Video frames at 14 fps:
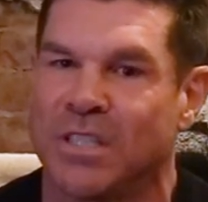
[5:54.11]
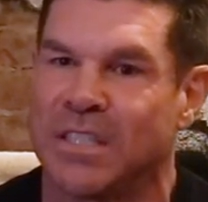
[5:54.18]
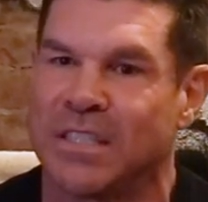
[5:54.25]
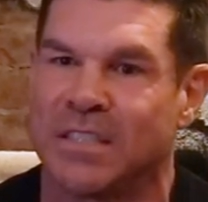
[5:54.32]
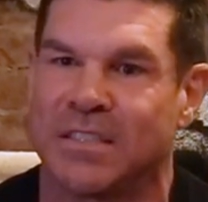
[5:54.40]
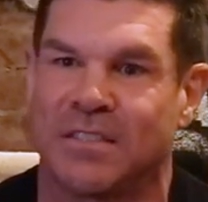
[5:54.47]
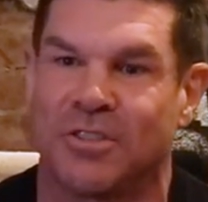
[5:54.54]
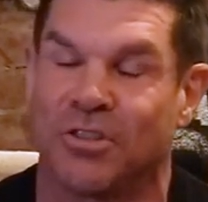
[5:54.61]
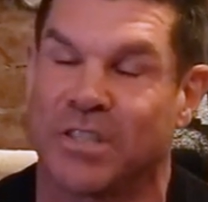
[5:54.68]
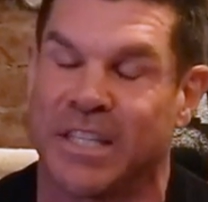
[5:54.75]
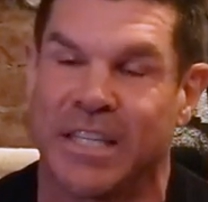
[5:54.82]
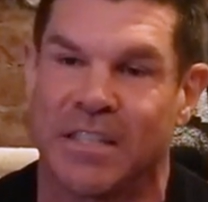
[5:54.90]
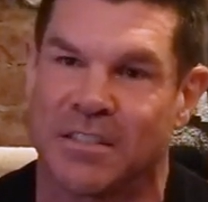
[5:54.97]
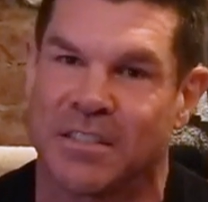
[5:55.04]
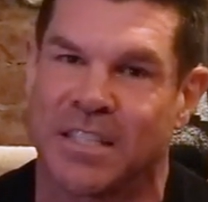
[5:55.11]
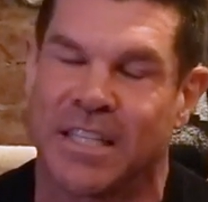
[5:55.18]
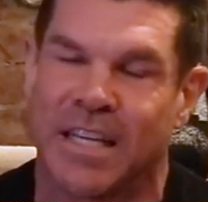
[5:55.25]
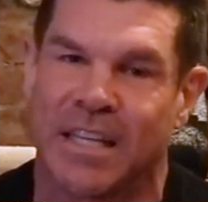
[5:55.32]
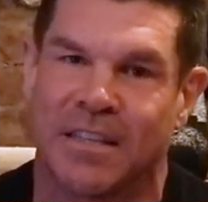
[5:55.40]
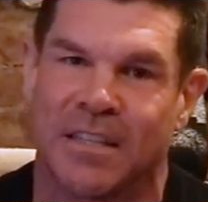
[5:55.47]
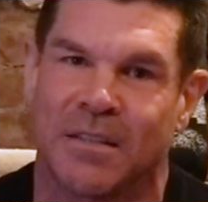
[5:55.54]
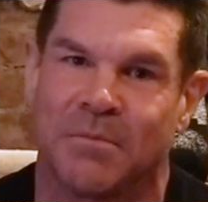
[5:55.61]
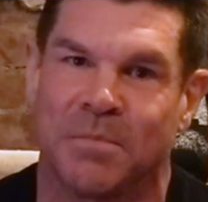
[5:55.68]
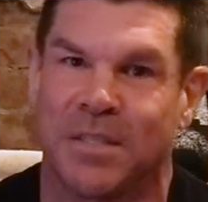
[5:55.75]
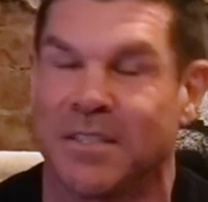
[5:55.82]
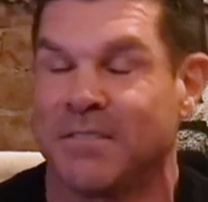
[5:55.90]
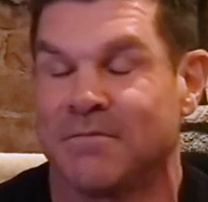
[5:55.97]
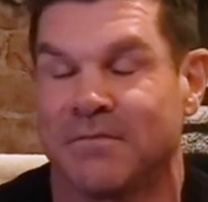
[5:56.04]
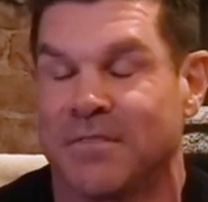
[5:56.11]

and it took years to get there, but